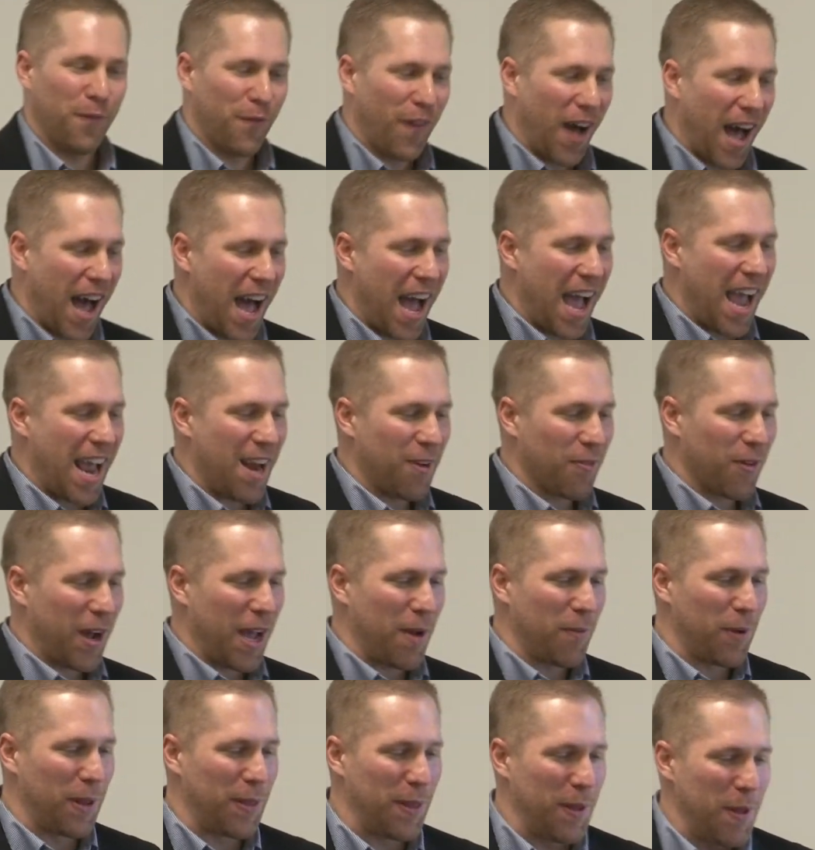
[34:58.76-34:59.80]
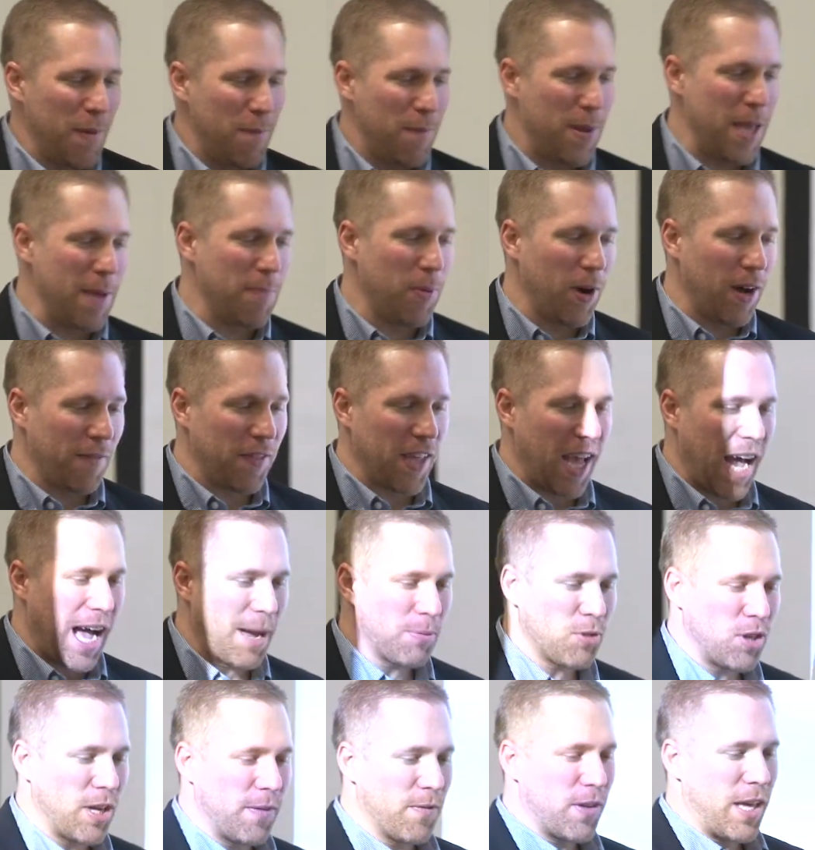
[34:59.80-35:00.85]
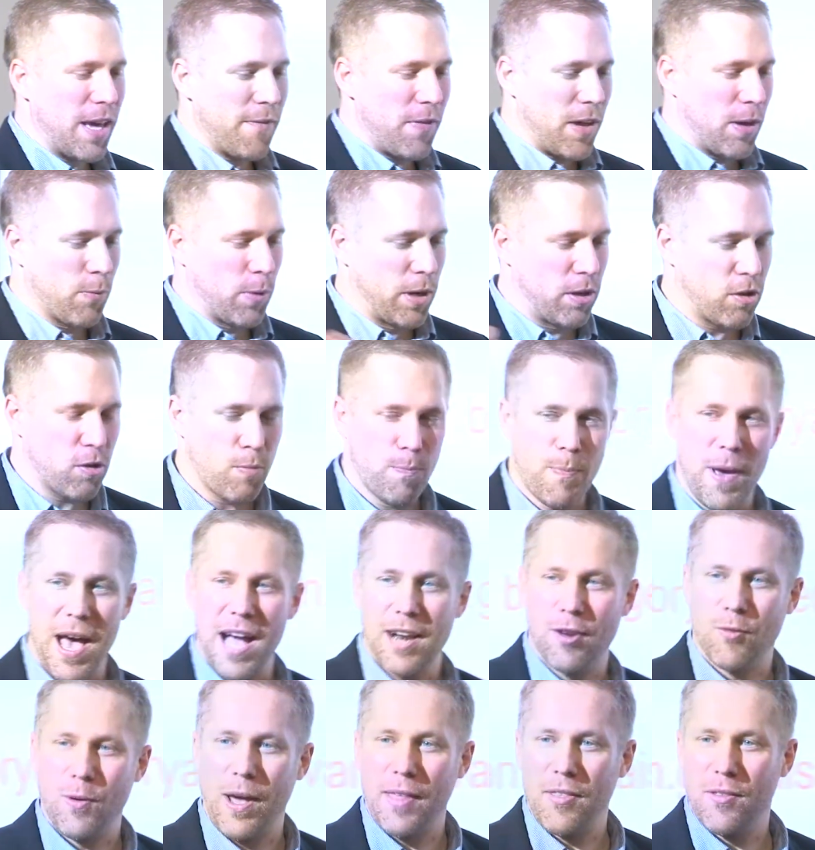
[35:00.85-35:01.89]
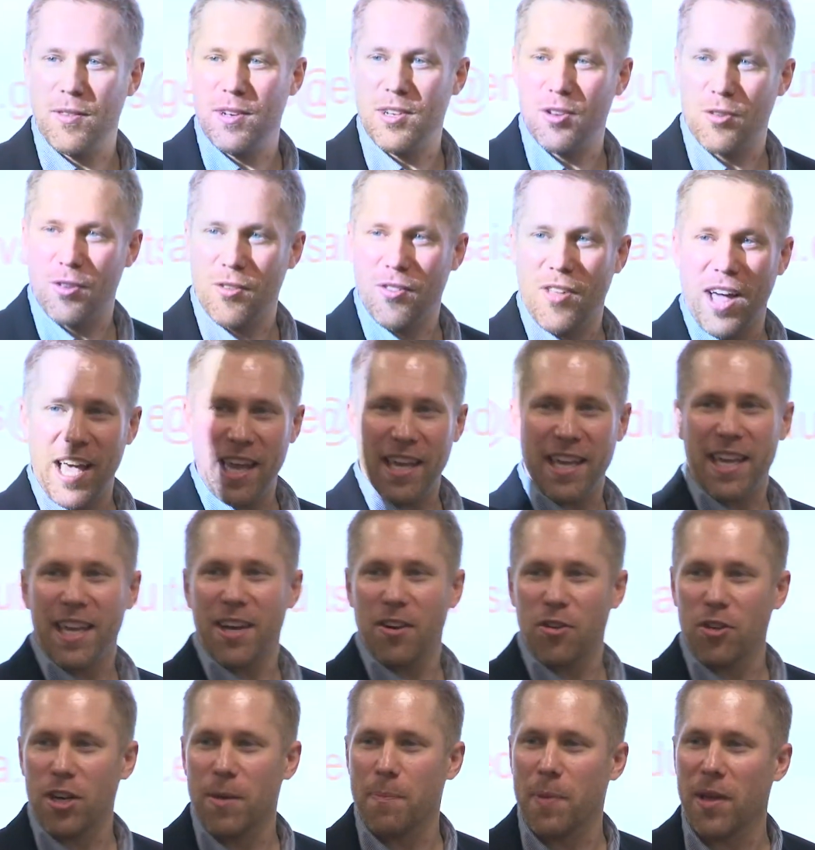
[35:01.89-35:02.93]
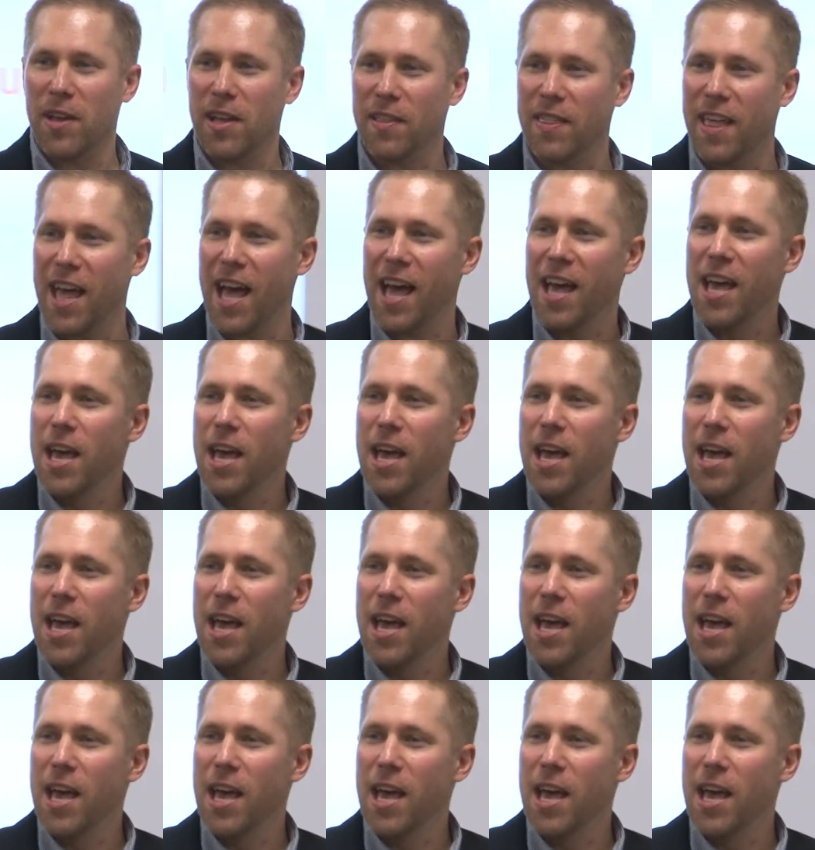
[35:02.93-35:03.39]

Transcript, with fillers: find, right, when people have the option of giving respect rather than just liking or something like that,